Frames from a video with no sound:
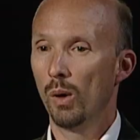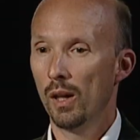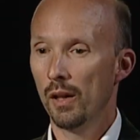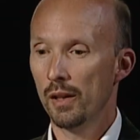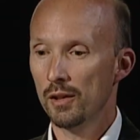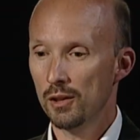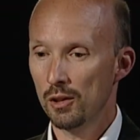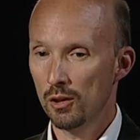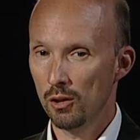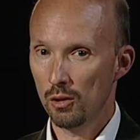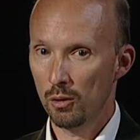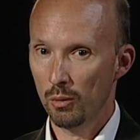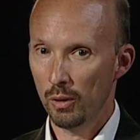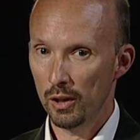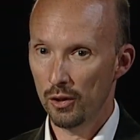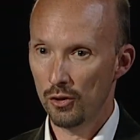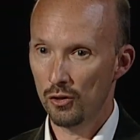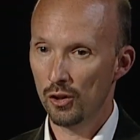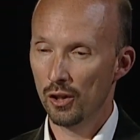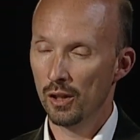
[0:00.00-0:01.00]
Well, that's a good
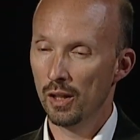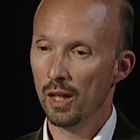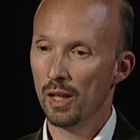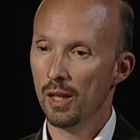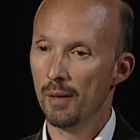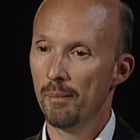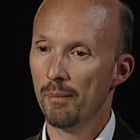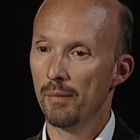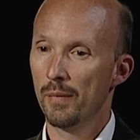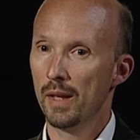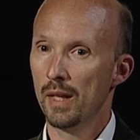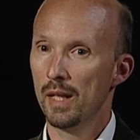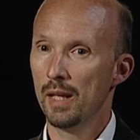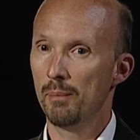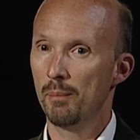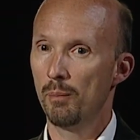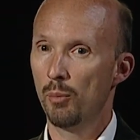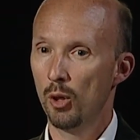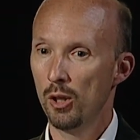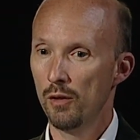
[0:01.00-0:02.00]
question. Um,
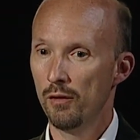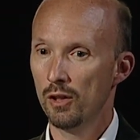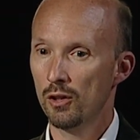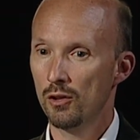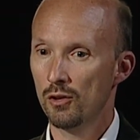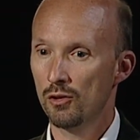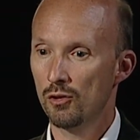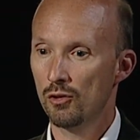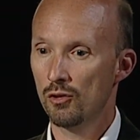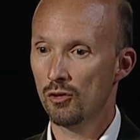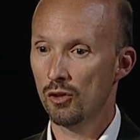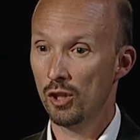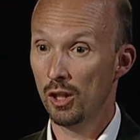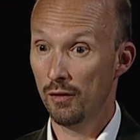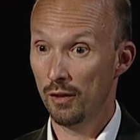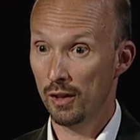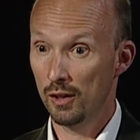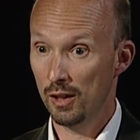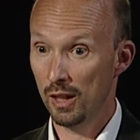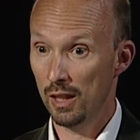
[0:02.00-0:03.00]
the previous
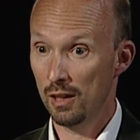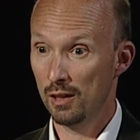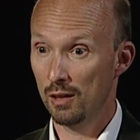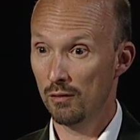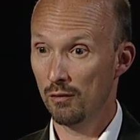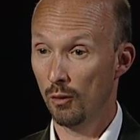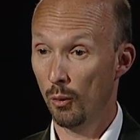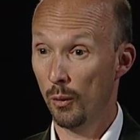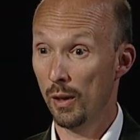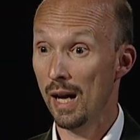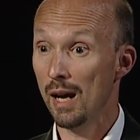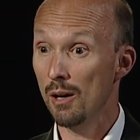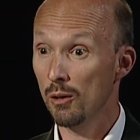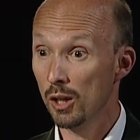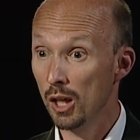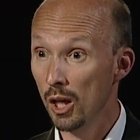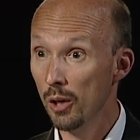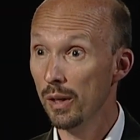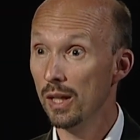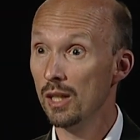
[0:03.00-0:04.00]
chief executive, or the
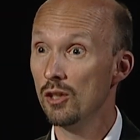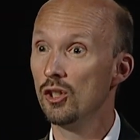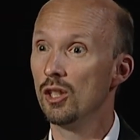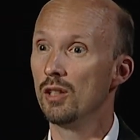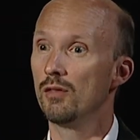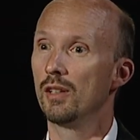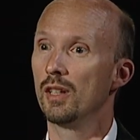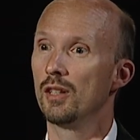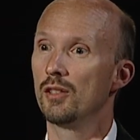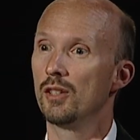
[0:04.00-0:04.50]
outgoing chief